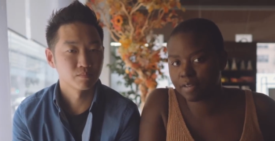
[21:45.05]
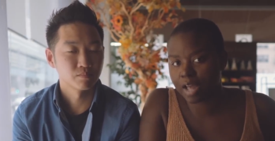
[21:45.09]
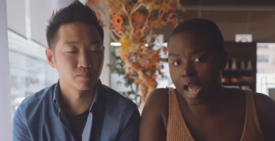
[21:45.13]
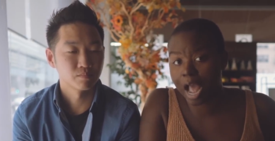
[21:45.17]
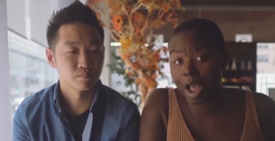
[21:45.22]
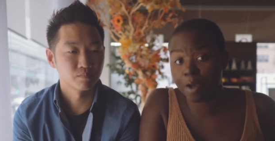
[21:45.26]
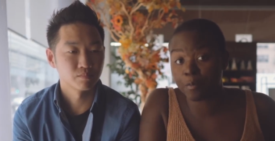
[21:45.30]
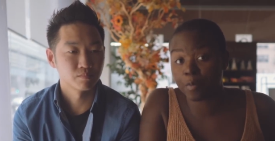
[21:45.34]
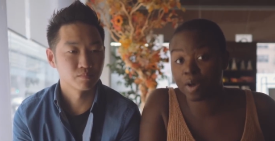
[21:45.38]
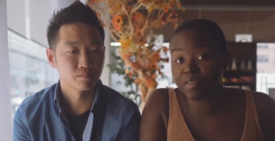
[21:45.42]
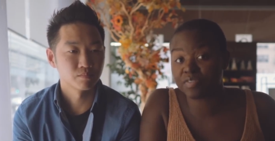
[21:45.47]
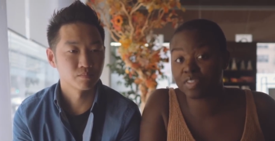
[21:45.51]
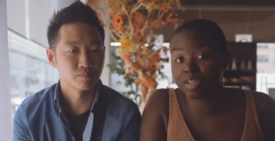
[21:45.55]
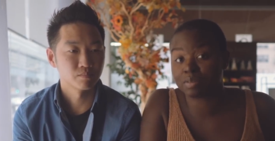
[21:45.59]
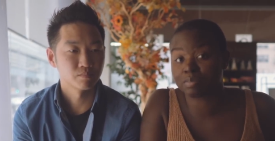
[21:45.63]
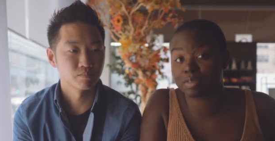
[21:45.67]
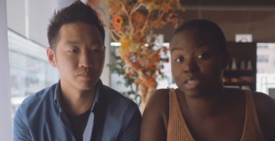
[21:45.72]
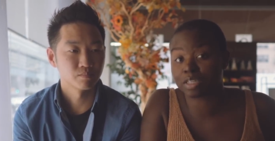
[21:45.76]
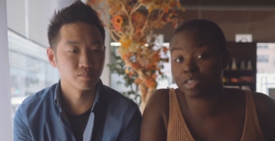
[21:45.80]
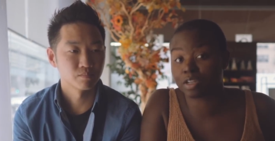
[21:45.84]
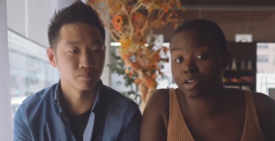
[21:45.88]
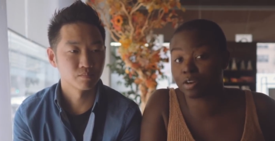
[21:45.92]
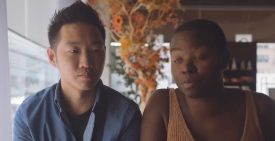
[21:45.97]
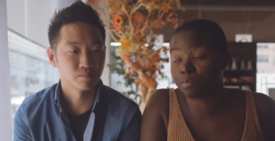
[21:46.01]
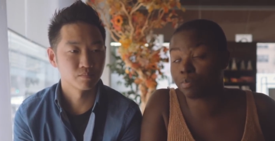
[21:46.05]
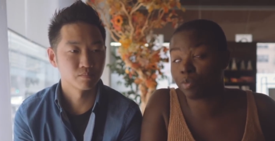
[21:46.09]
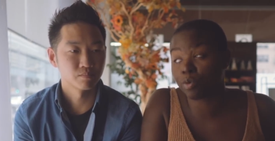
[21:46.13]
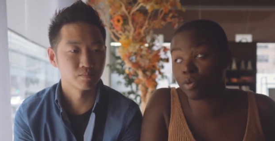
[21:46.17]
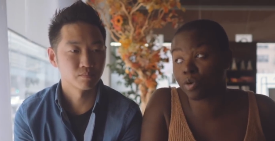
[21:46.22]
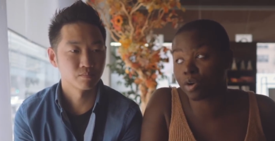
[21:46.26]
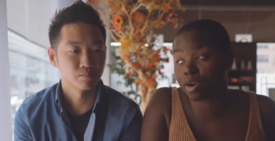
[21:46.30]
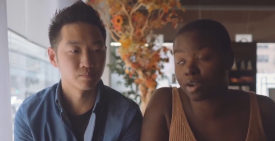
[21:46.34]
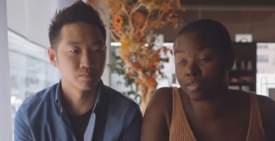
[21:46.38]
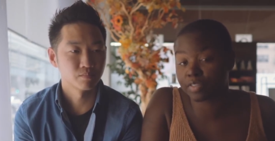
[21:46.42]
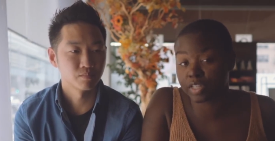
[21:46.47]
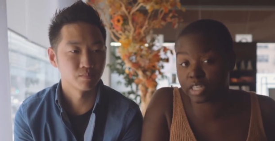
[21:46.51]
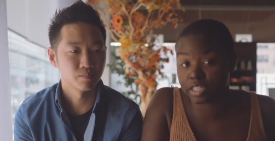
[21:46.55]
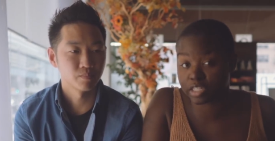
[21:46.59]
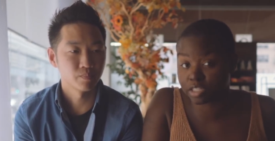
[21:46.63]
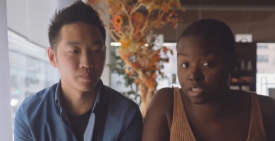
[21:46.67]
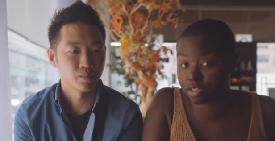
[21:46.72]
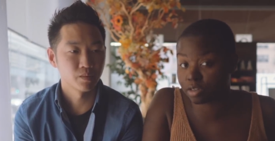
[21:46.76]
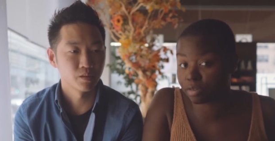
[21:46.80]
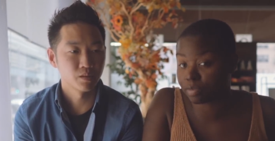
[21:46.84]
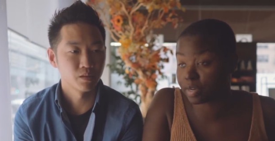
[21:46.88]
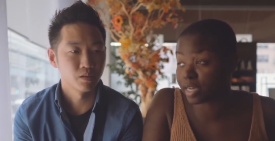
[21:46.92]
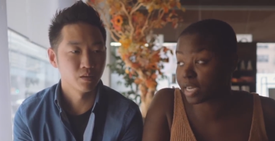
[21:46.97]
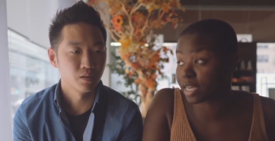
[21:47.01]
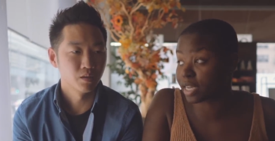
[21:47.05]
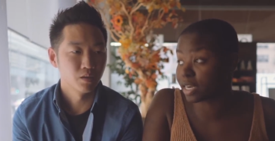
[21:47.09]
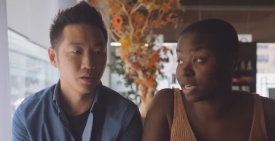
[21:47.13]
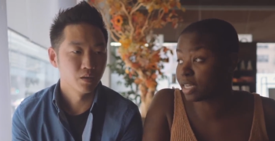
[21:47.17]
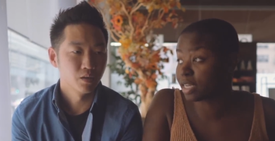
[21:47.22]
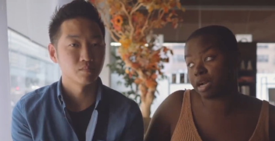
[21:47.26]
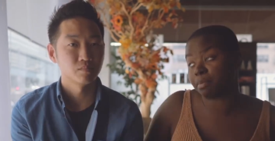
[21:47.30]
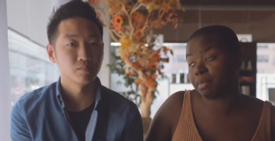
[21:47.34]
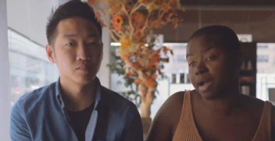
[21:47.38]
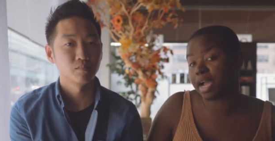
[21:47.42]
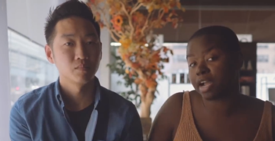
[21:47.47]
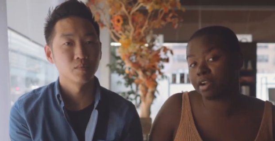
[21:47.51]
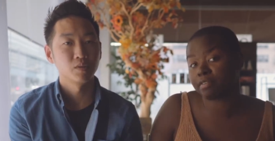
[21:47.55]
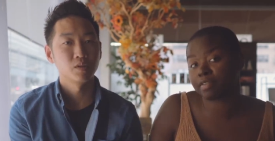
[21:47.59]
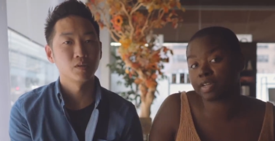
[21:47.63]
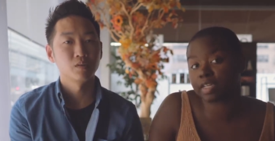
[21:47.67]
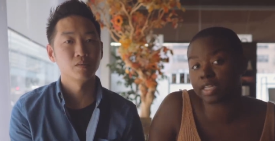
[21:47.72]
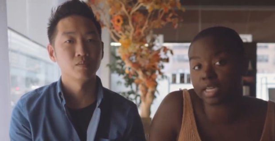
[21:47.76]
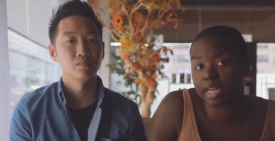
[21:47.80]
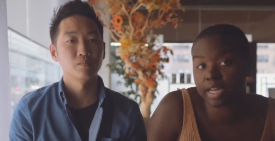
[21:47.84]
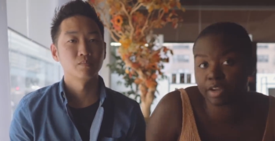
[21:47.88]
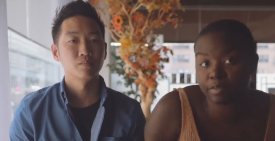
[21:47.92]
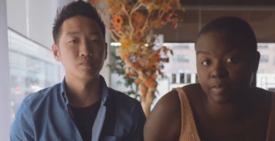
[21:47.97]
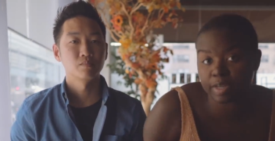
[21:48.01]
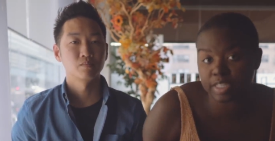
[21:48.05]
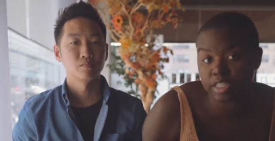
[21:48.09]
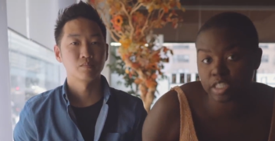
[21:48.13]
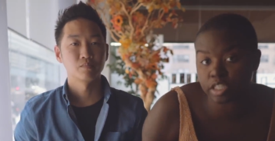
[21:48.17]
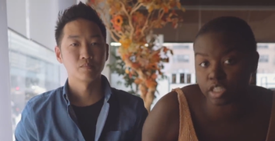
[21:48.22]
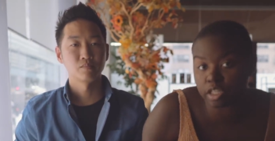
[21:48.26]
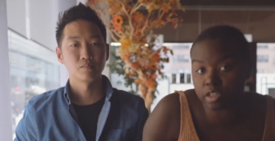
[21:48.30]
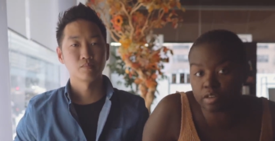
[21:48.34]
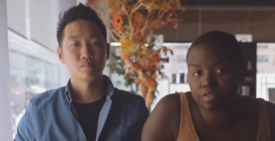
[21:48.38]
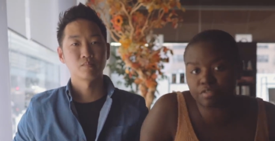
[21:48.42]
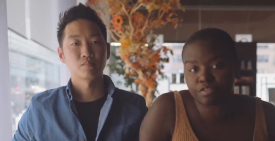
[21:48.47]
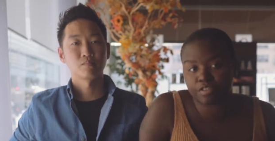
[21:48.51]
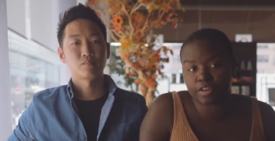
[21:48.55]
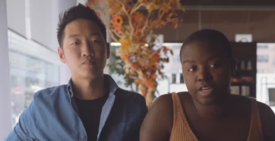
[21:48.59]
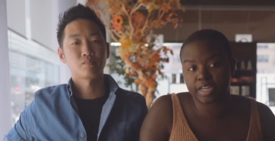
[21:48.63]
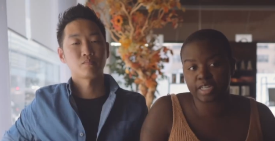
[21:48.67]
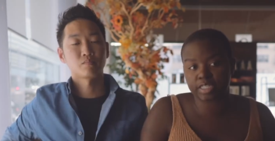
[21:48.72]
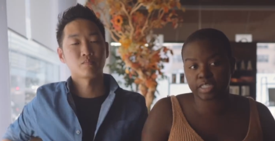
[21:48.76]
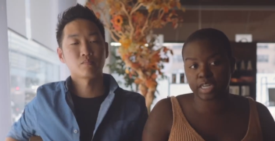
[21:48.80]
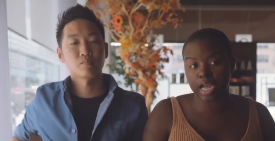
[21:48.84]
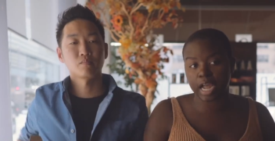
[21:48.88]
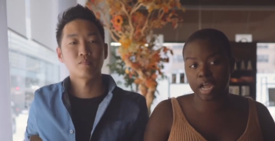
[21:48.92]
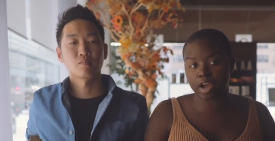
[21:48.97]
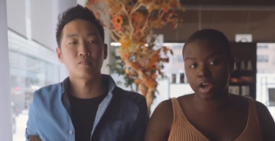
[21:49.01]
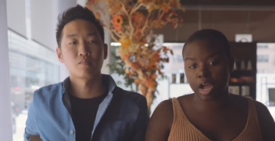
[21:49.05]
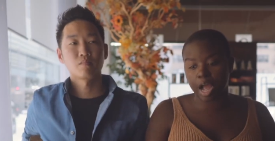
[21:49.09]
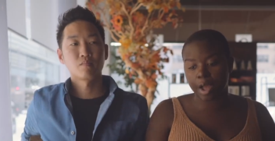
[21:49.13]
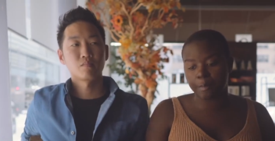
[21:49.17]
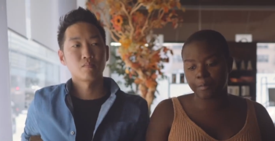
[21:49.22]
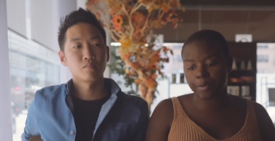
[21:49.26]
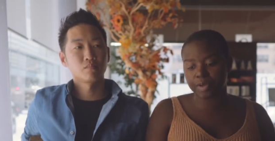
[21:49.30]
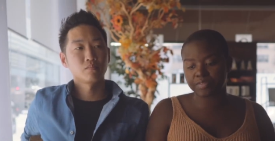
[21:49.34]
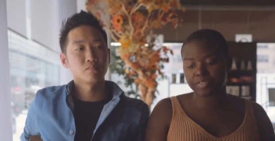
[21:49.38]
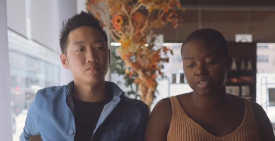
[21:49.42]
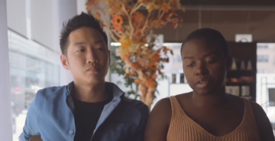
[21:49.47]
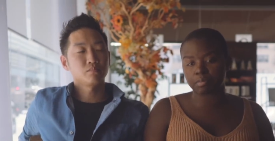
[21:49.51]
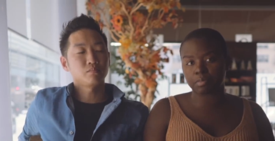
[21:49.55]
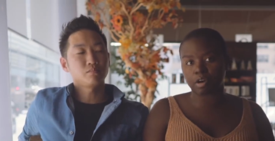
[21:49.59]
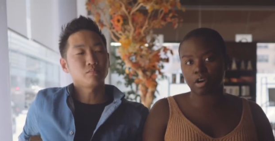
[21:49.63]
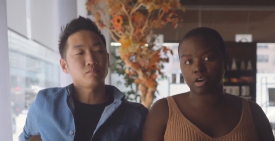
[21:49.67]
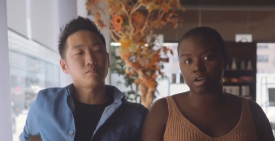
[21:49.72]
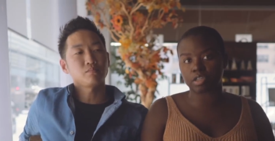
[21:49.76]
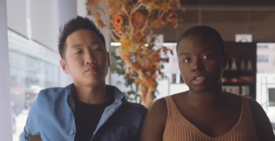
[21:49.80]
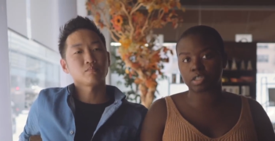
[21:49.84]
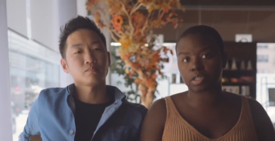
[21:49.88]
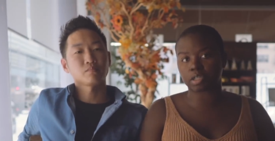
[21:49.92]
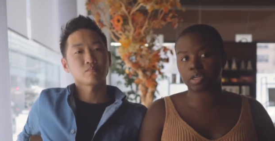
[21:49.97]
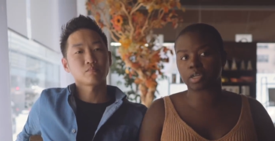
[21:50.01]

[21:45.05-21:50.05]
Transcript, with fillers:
Speaker 1: I want them to learn more than just Korean. Maya really like, wants to learn French. I, I want them all to